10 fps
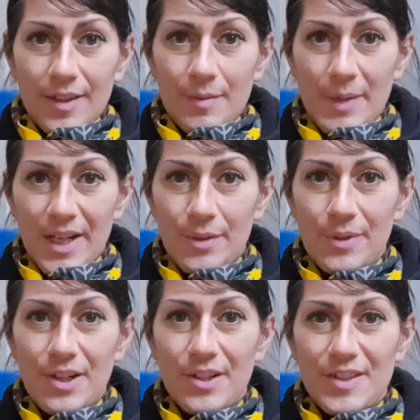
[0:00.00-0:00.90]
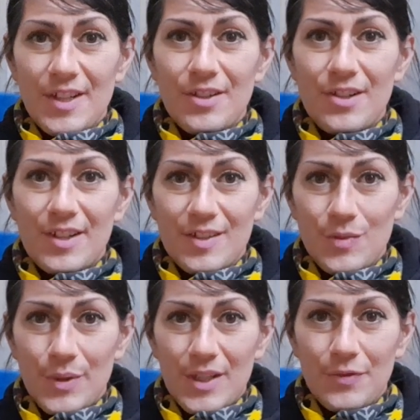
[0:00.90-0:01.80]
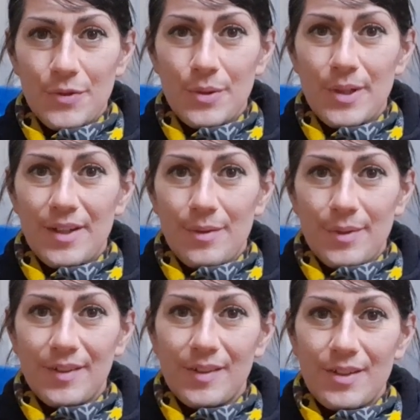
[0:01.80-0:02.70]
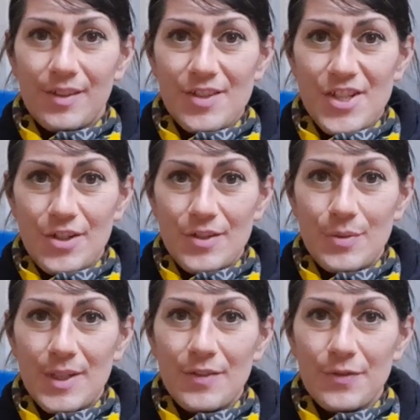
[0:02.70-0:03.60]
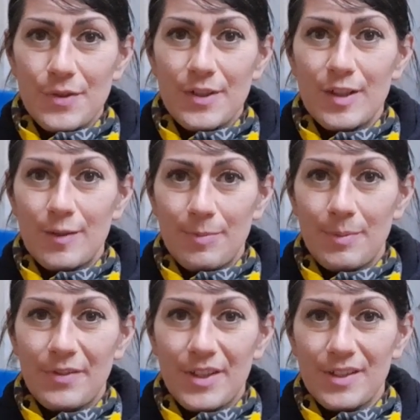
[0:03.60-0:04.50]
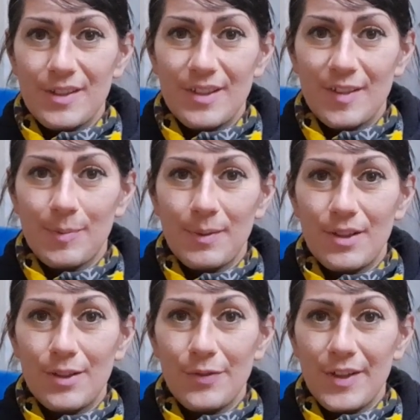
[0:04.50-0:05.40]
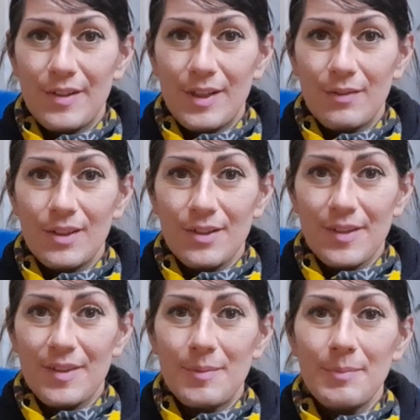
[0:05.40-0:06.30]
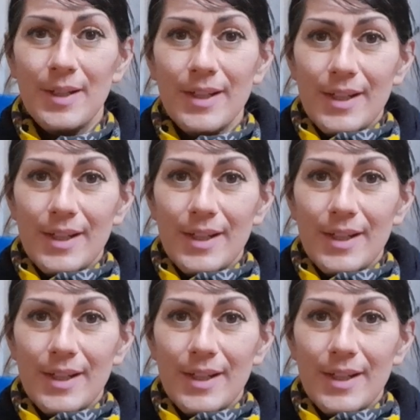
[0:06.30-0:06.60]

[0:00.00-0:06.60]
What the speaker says: The money will go to United 24, otherwise known as U24. I've provided links below for you to have a look at them.